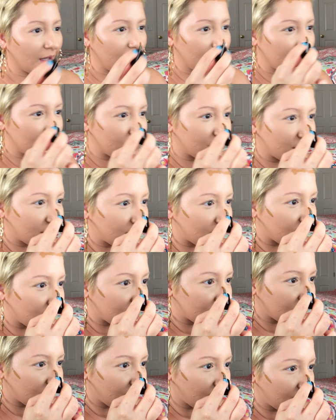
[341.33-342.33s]
and just a
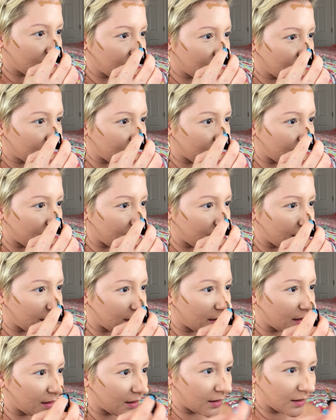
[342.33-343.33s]
tiny
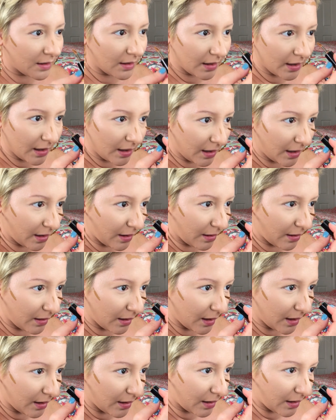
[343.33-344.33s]
bit here
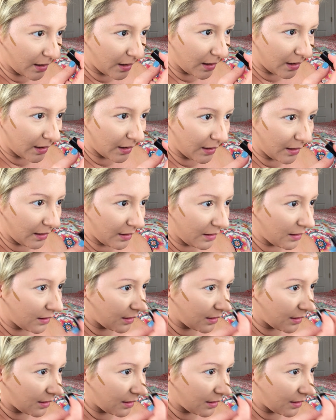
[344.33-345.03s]
and here,